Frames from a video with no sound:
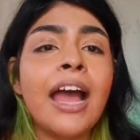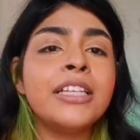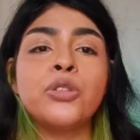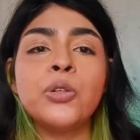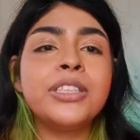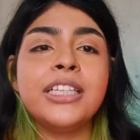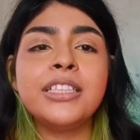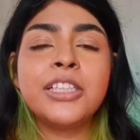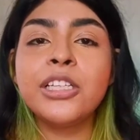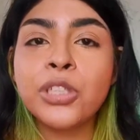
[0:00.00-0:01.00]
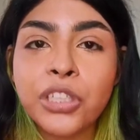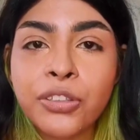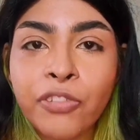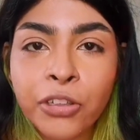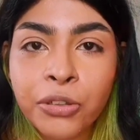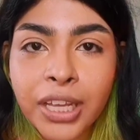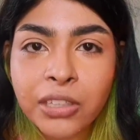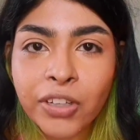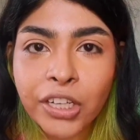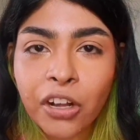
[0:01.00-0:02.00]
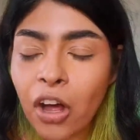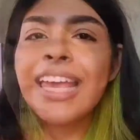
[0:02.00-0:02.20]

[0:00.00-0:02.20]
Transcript: I chose this t-shirt for today's video?